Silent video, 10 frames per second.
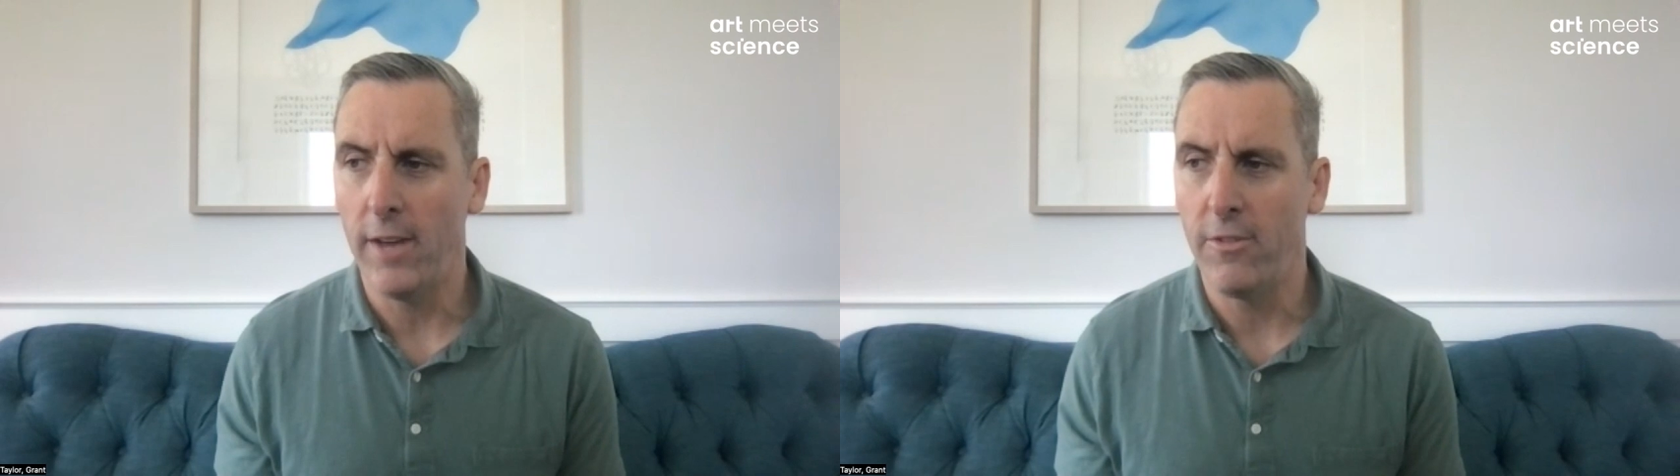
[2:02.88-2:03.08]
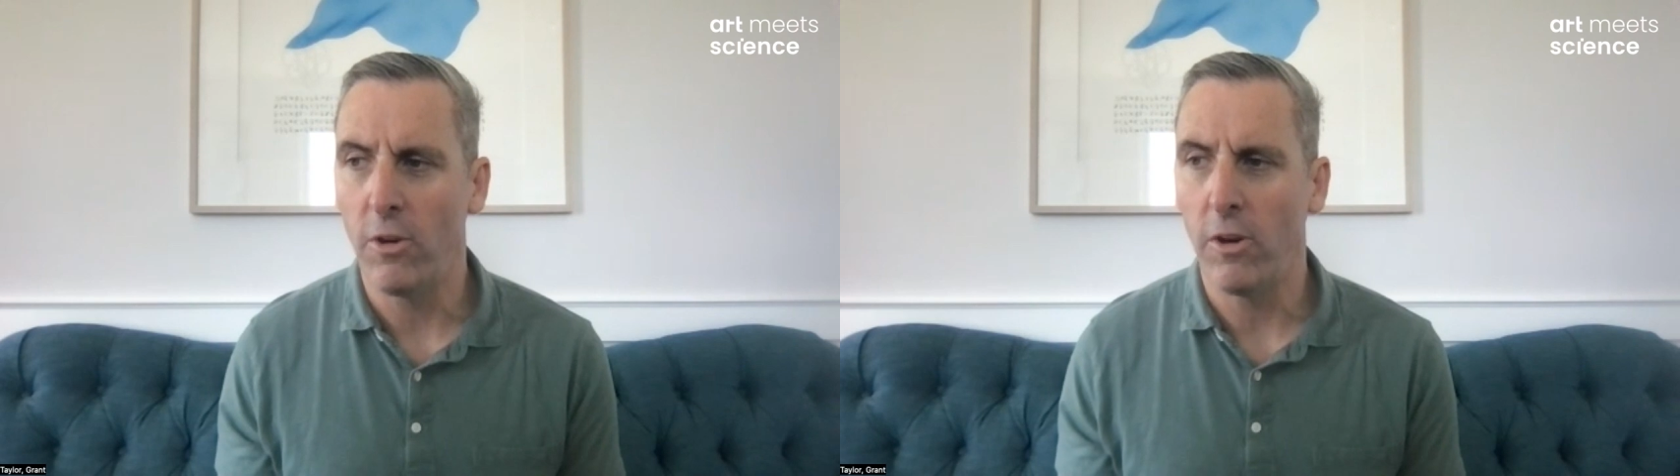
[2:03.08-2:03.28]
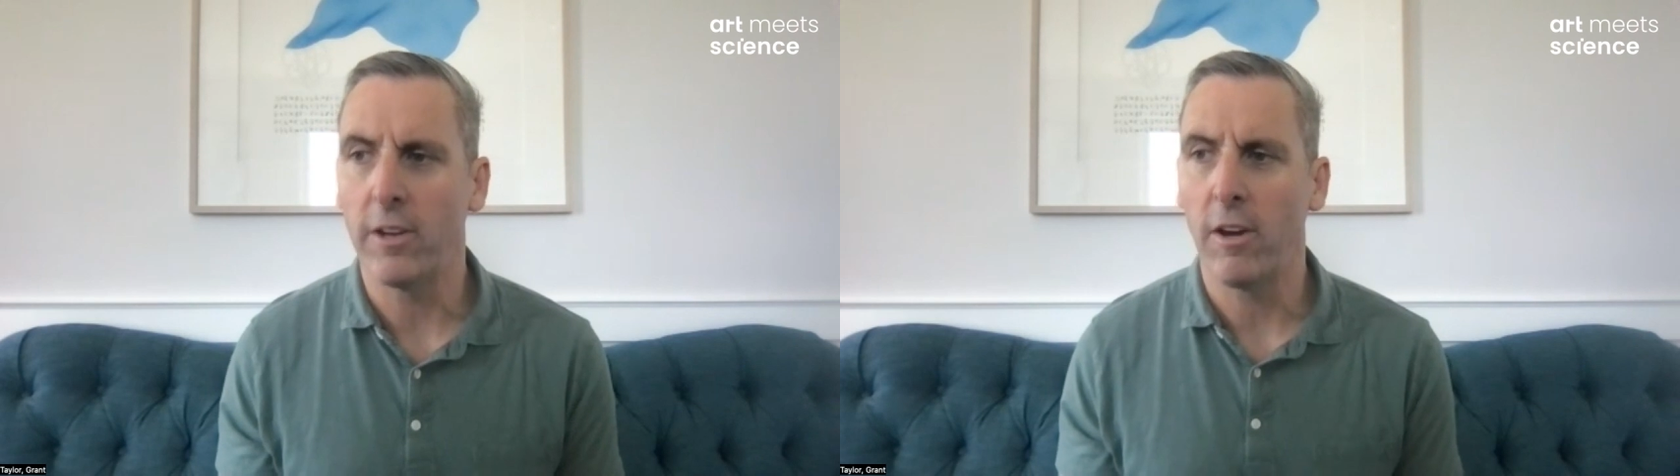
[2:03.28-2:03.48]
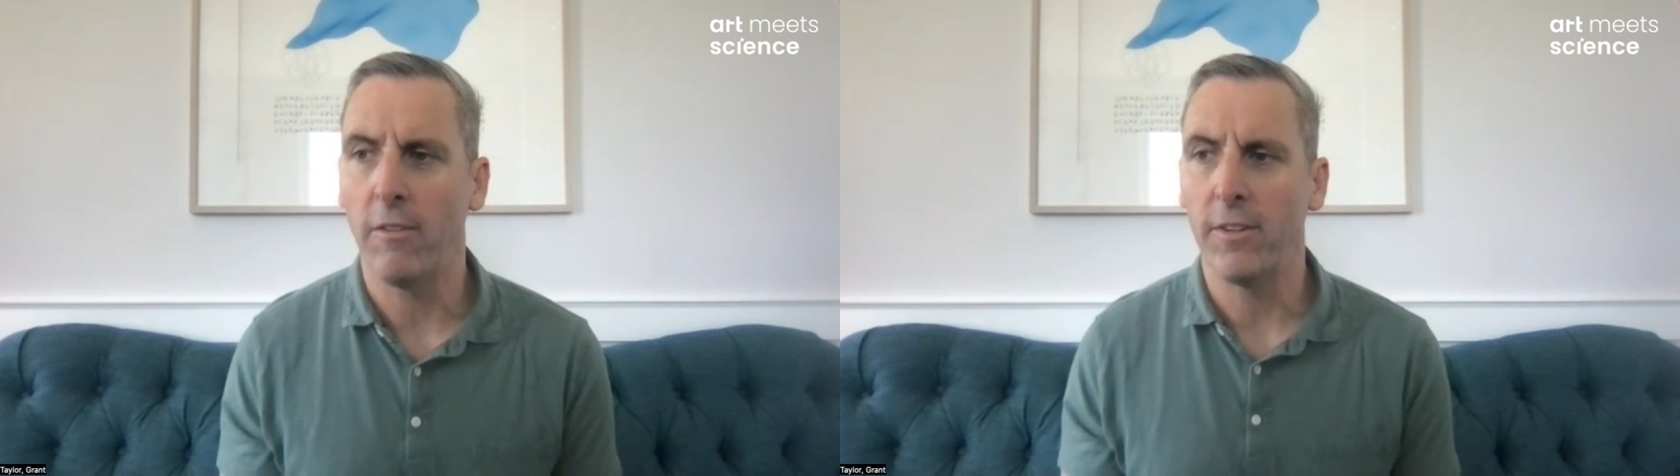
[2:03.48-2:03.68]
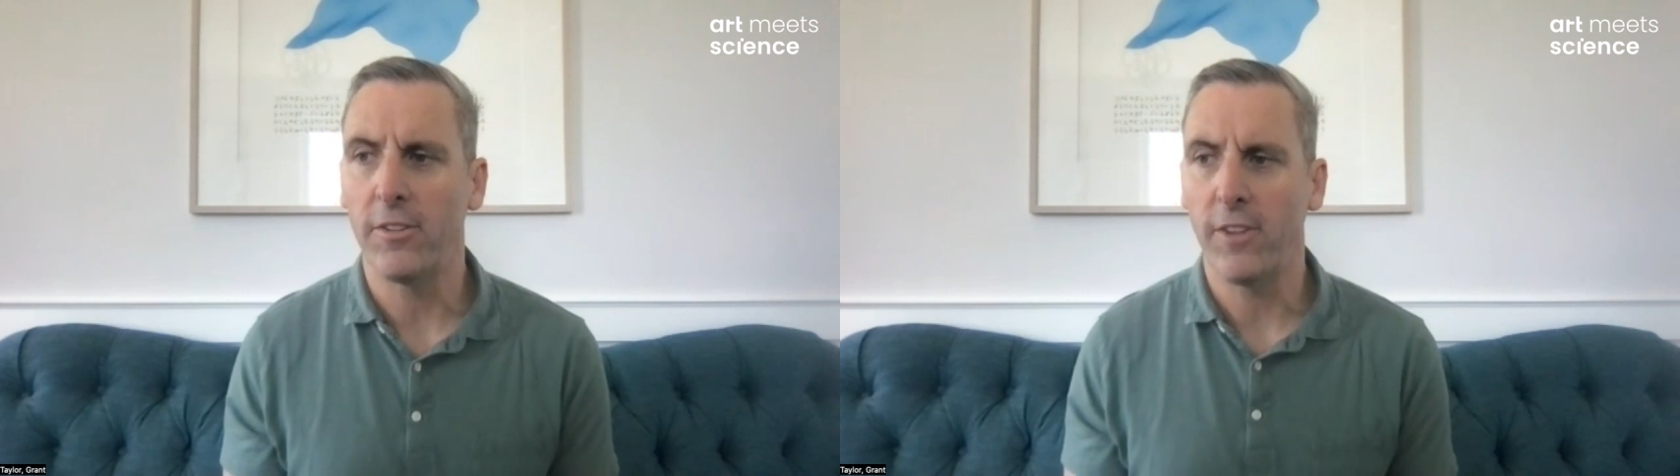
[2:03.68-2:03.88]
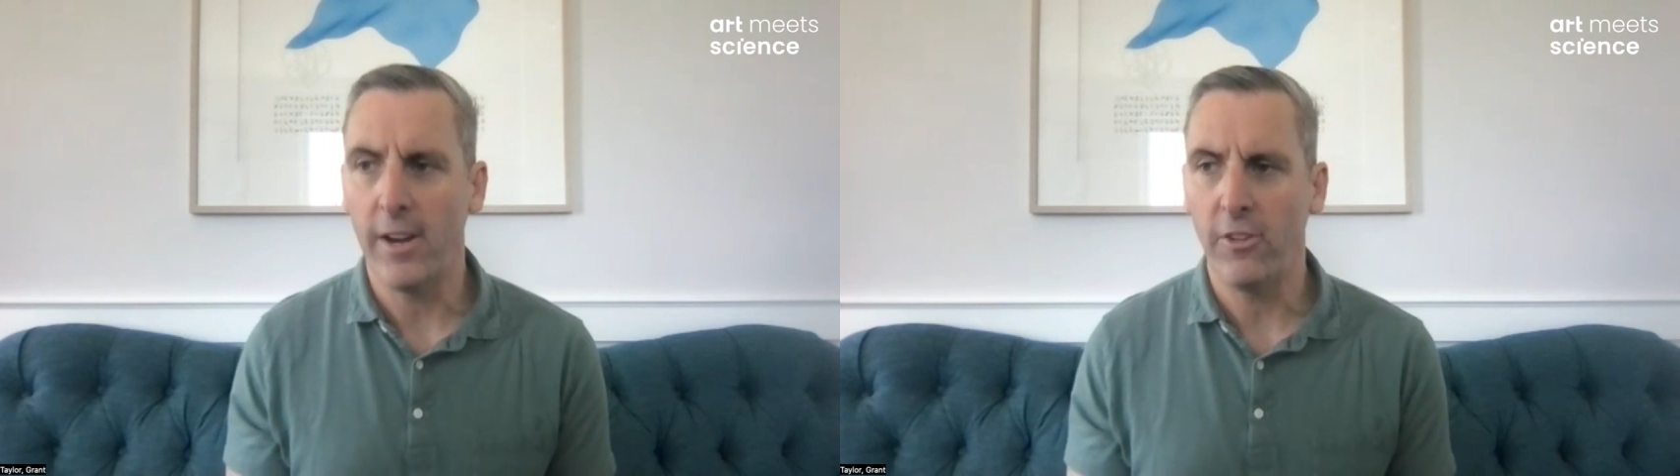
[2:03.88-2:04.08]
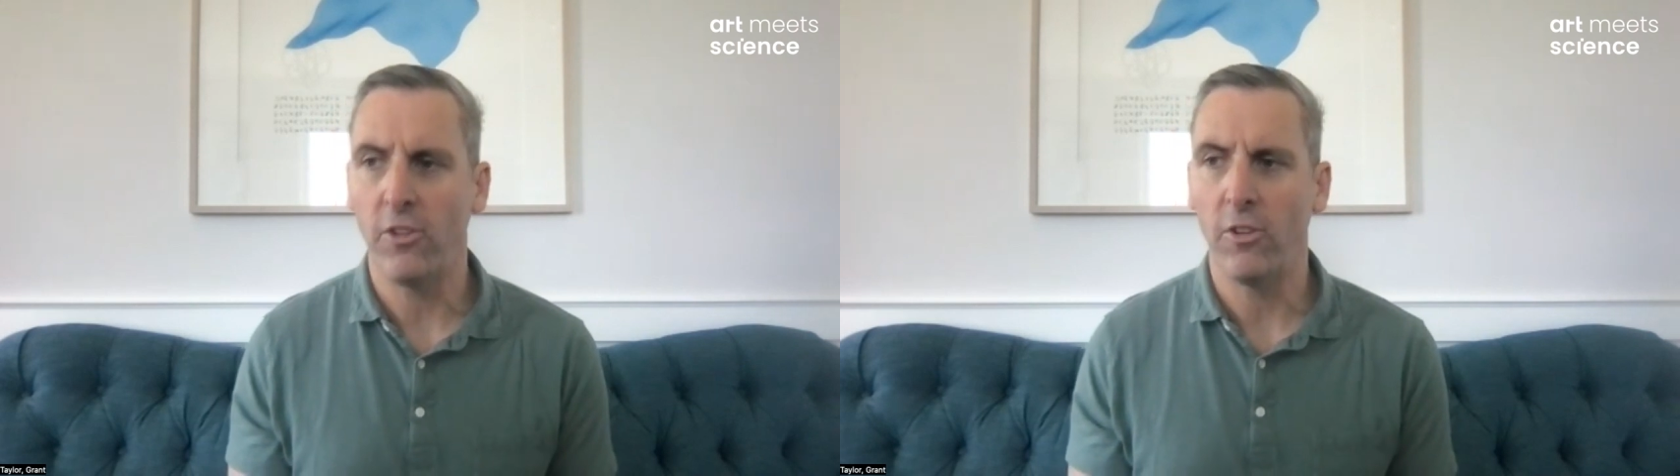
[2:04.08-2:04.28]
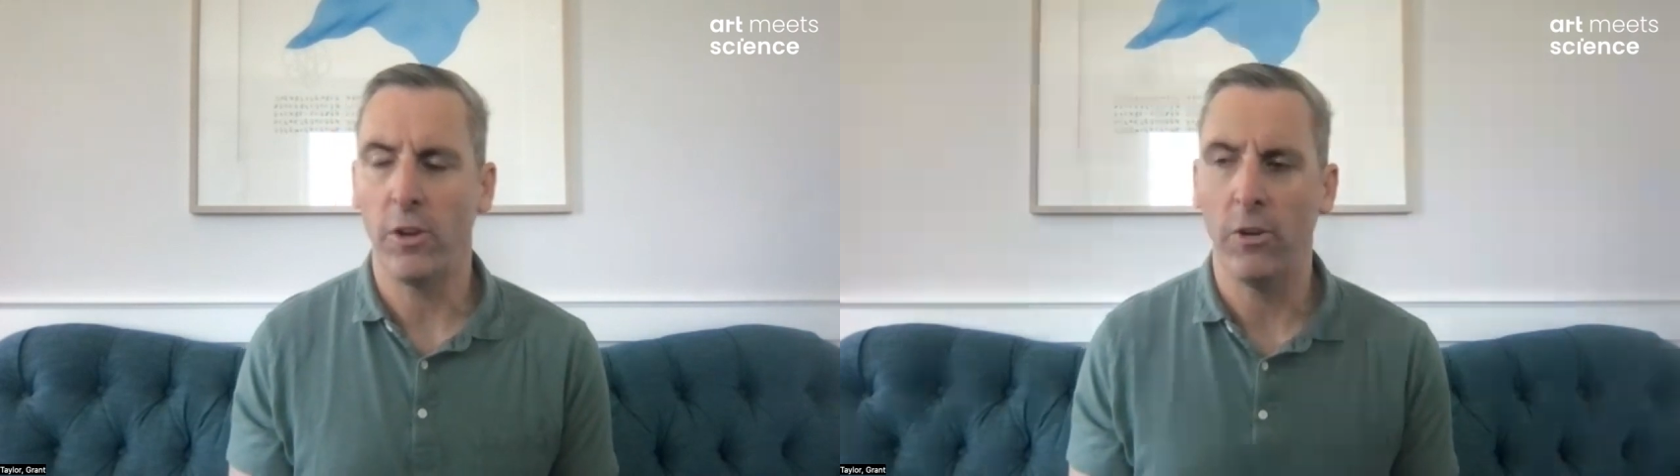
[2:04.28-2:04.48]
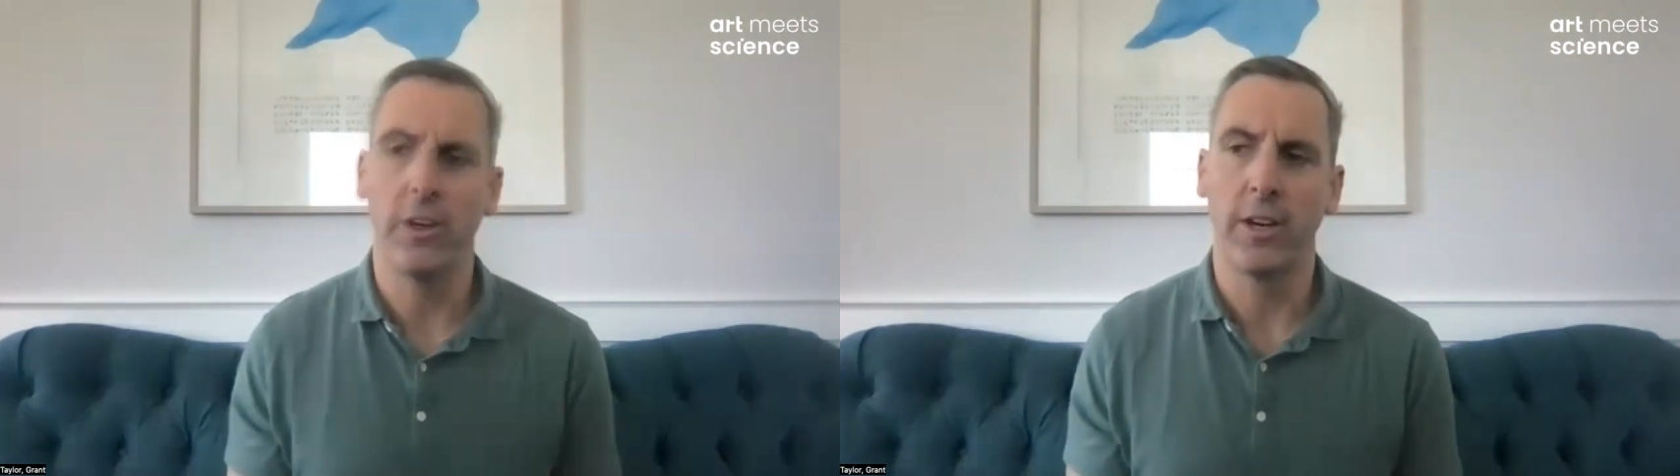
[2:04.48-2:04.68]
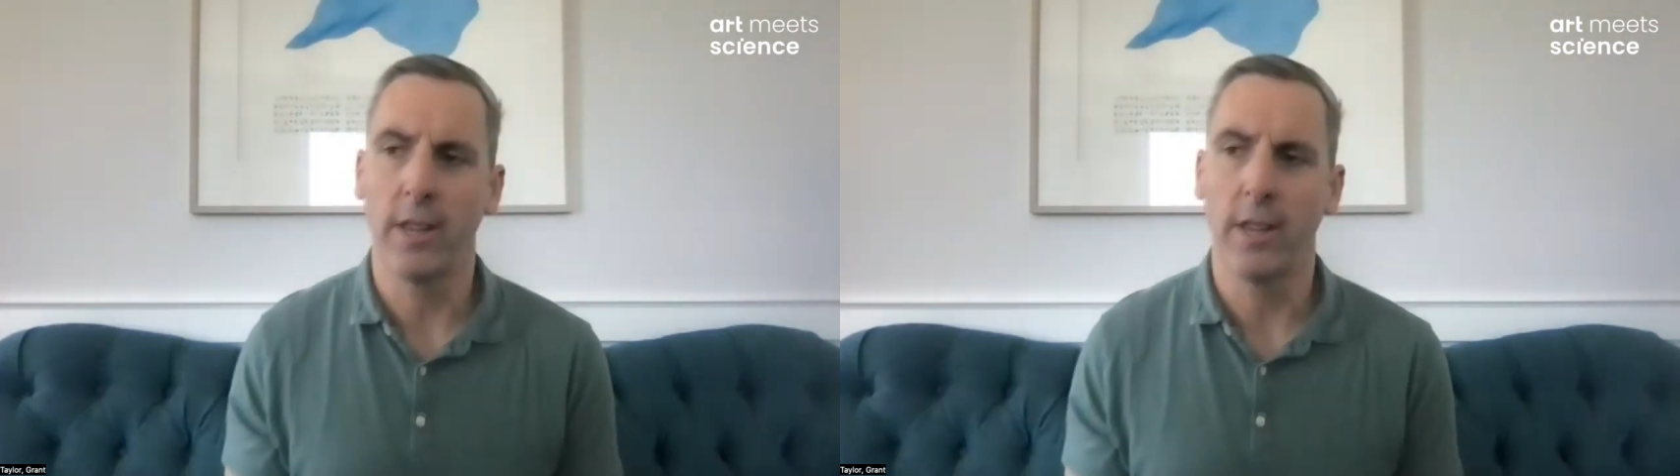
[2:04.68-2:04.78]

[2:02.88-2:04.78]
if you're in conversation or you're in